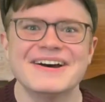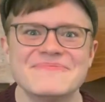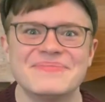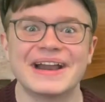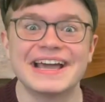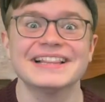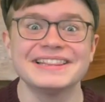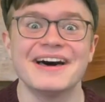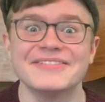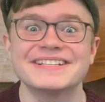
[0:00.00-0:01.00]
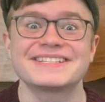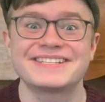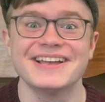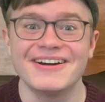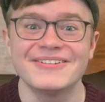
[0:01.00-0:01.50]
but I love it
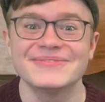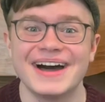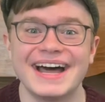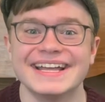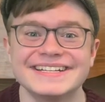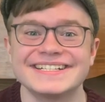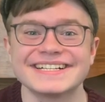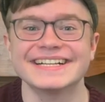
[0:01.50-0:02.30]
so much.